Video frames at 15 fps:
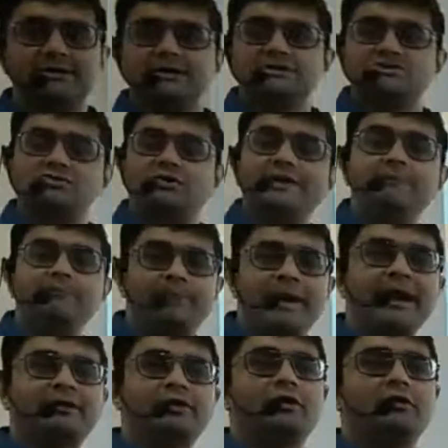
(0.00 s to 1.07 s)
So
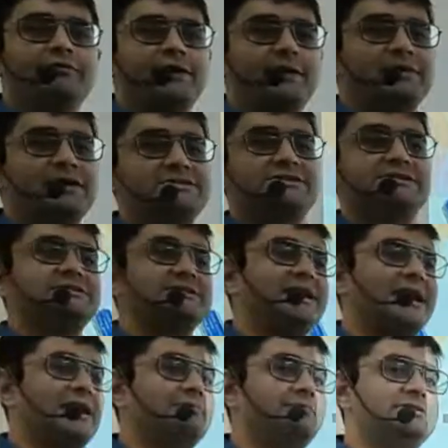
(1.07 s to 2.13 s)
impact of emergency
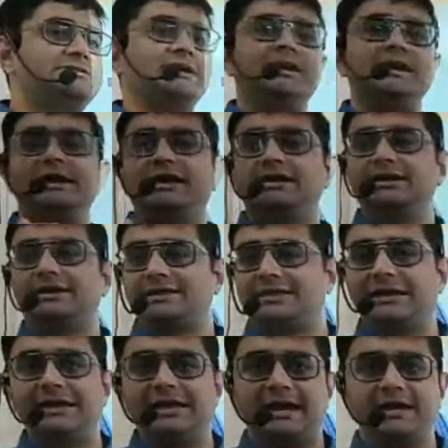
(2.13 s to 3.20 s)
can be studied under
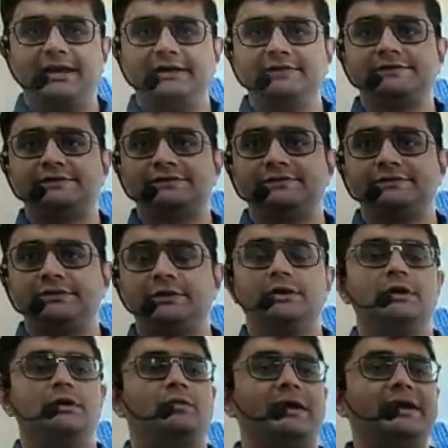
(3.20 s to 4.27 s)
three headings.
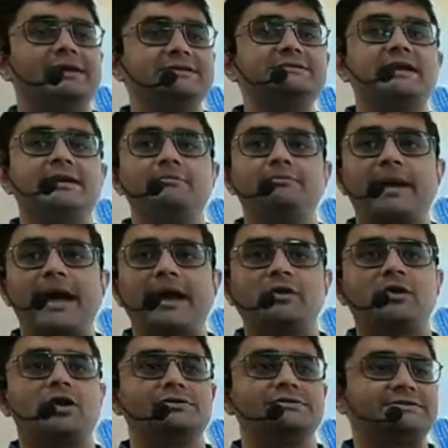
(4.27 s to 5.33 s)
One is
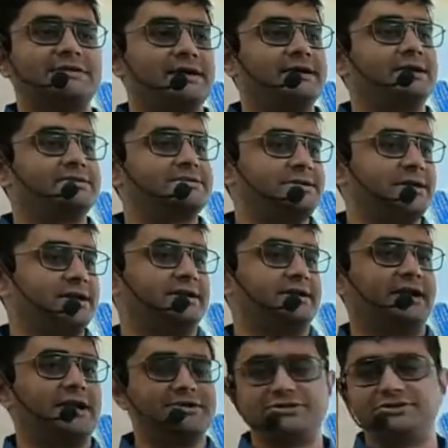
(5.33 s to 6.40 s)
impact on center-state
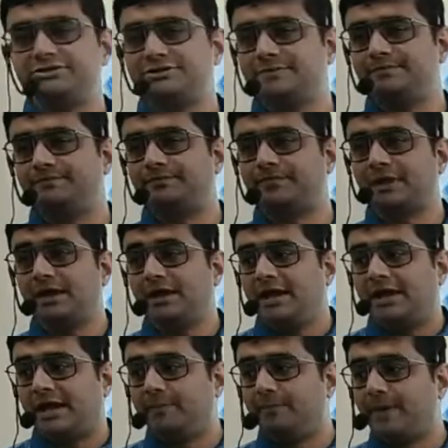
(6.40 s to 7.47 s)
relationship,
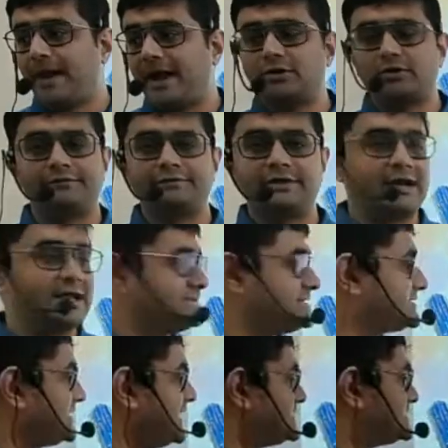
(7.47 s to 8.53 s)
impact of the
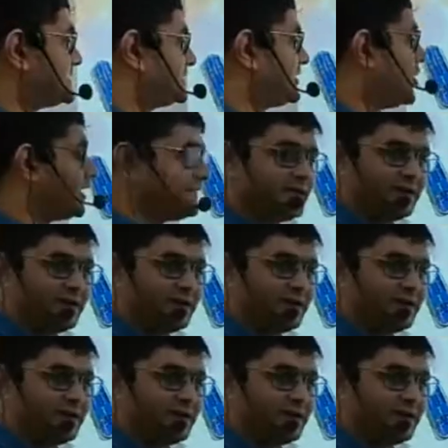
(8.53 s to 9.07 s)
legislature on the